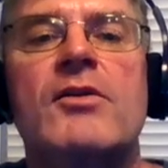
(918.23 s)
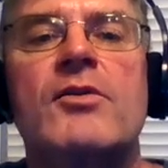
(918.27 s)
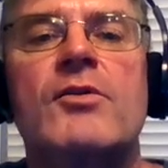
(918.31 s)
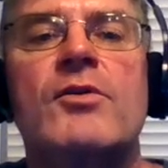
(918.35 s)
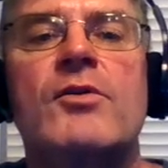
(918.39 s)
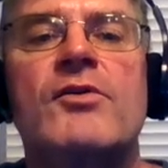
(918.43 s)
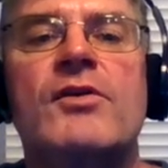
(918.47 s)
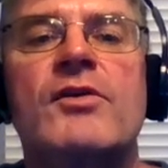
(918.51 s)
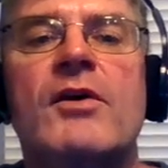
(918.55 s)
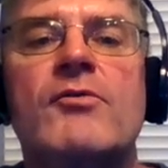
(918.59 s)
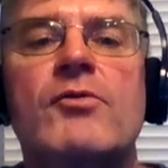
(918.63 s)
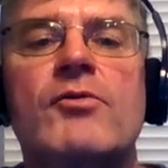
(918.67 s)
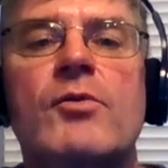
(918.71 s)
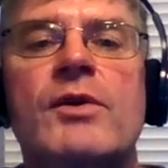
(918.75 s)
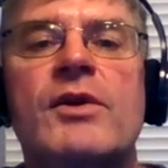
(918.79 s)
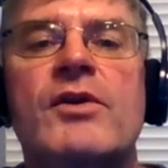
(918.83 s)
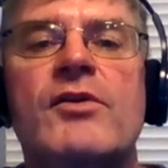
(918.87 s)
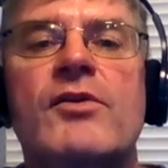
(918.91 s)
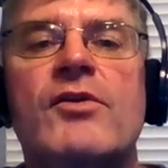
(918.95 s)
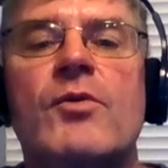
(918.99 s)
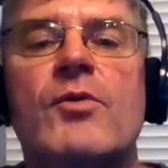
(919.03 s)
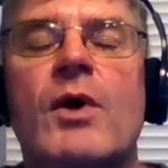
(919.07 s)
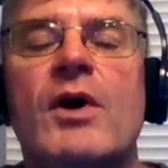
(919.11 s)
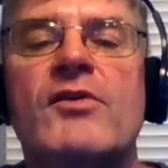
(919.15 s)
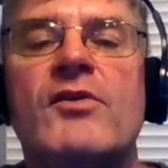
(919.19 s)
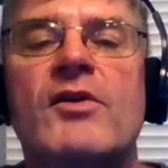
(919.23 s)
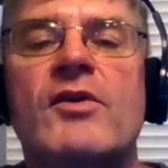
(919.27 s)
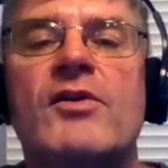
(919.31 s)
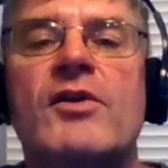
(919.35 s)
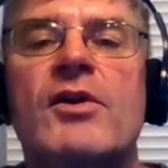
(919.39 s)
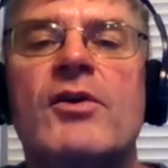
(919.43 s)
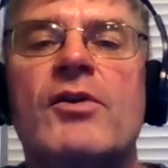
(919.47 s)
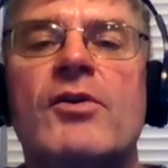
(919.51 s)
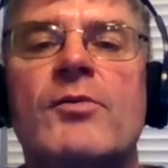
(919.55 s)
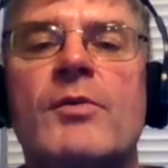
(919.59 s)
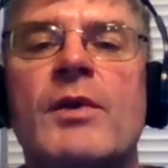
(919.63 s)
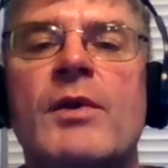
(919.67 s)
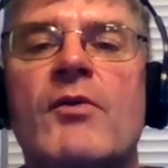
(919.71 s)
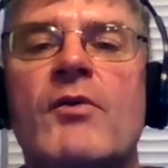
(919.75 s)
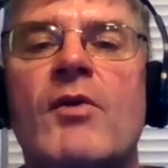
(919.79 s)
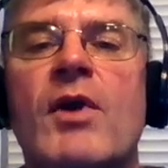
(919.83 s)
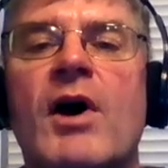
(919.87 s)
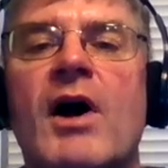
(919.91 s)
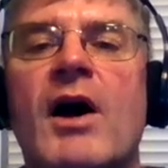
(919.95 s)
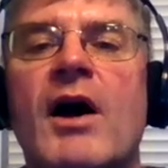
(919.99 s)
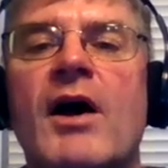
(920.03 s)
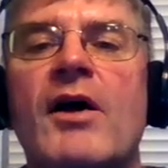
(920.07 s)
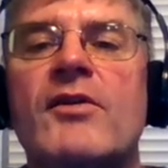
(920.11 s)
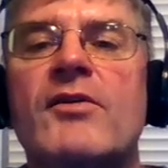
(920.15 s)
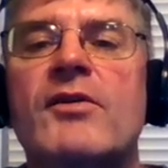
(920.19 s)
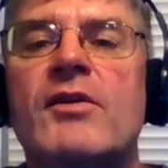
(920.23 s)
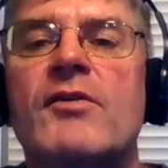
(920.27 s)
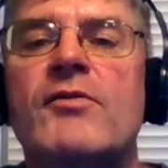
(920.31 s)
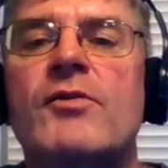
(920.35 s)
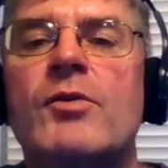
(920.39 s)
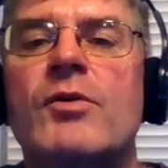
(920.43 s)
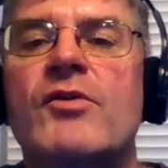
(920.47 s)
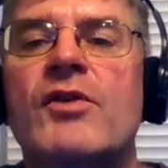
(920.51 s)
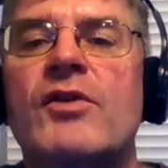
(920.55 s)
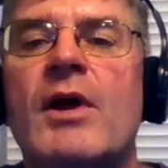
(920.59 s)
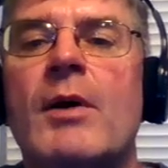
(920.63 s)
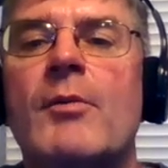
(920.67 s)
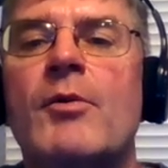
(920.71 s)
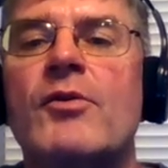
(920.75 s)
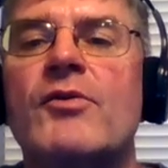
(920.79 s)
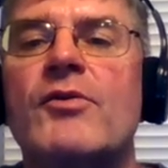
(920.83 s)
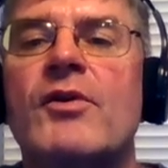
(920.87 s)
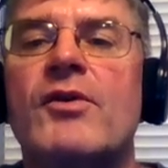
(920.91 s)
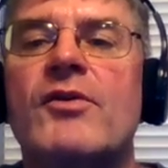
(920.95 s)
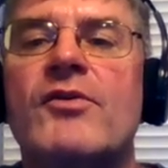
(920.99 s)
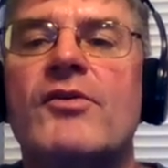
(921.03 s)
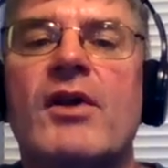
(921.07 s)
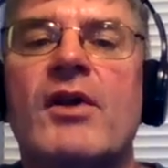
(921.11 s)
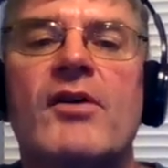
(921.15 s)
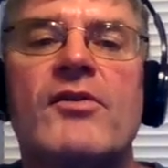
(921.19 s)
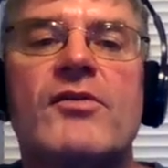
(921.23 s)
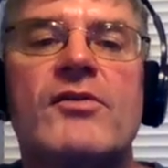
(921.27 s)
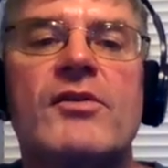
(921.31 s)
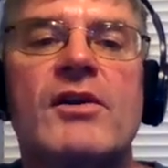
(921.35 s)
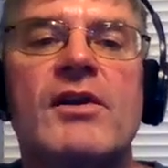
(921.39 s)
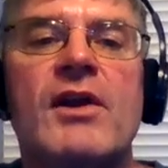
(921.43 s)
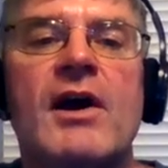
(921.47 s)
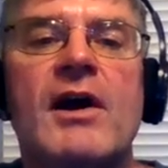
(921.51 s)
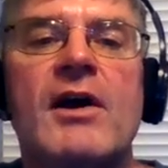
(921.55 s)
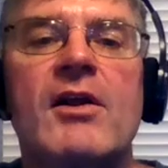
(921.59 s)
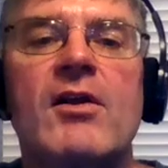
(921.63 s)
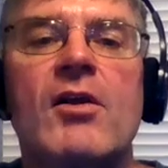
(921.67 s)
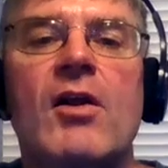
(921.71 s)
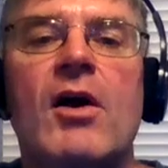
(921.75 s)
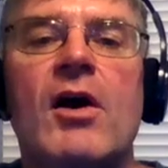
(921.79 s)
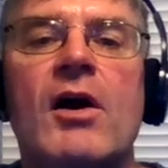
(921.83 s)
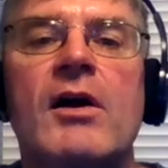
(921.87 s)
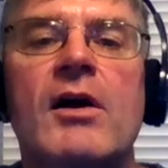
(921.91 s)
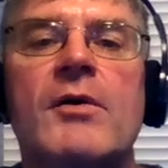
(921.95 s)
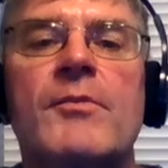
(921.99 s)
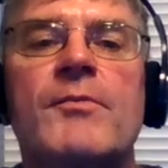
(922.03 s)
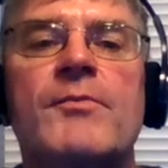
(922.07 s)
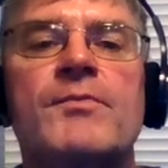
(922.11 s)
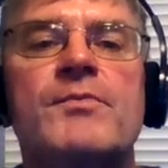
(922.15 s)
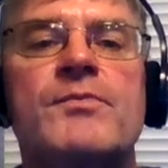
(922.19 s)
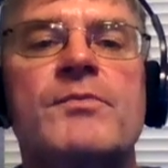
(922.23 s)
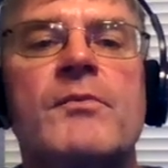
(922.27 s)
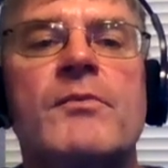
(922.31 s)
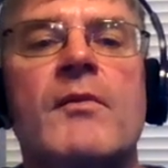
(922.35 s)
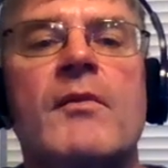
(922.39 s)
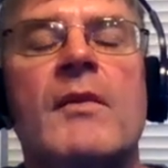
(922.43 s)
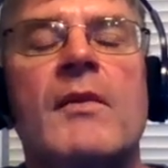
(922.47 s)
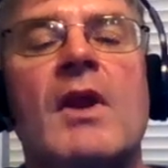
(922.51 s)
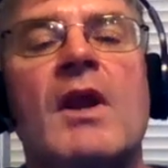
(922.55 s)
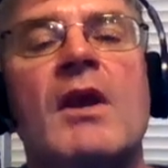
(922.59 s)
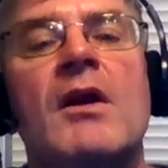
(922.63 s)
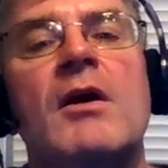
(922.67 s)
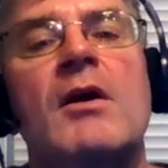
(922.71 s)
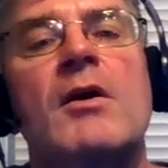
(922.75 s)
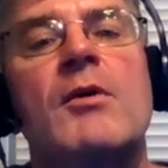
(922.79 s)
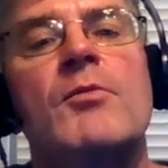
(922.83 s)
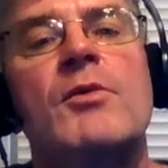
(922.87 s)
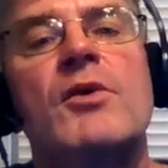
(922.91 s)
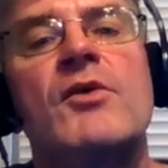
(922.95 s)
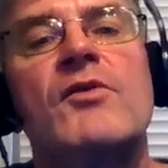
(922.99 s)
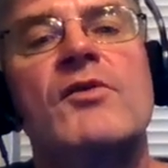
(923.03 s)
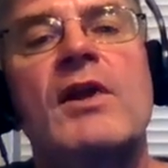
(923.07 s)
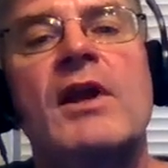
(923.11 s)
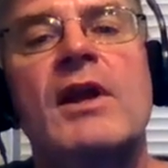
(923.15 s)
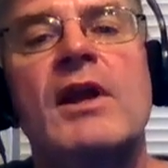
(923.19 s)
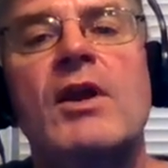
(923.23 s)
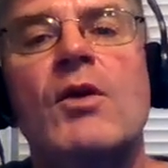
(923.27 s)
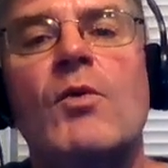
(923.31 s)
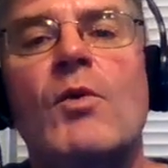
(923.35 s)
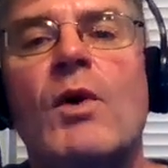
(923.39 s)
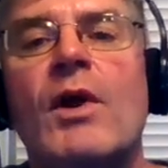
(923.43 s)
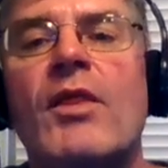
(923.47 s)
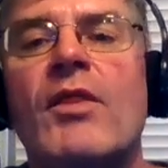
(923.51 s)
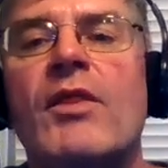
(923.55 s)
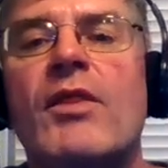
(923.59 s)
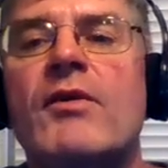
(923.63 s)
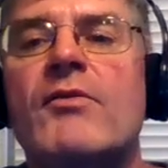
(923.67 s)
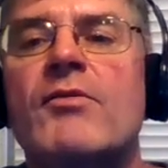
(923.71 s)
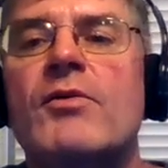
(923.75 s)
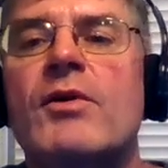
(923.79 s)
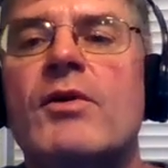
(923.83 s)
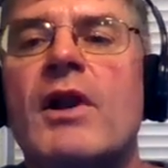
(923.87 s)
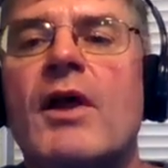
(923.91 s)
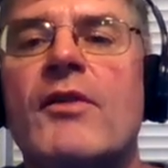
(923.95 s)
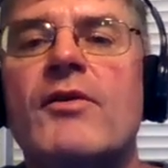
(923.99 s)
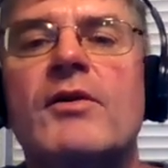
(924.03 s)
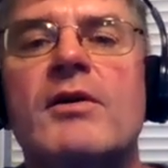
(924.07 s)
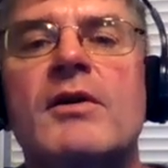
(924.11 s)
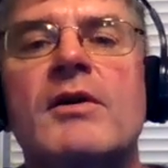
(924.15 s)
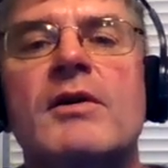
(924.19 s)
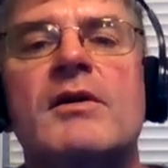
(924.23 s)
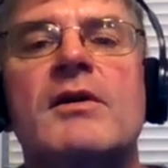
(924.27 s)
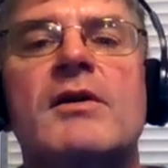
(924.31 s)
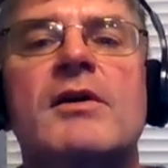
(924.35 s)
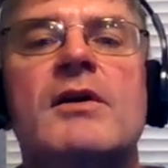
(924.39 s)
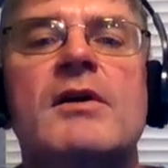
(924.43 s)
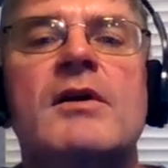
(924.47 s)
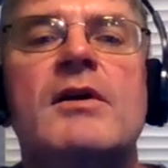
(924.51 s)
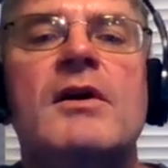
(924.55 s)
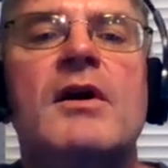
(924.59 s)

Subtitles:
There are several reasons why such errors may arise, and a few examples are discussed in the dialogue. Mistaking one thing for another.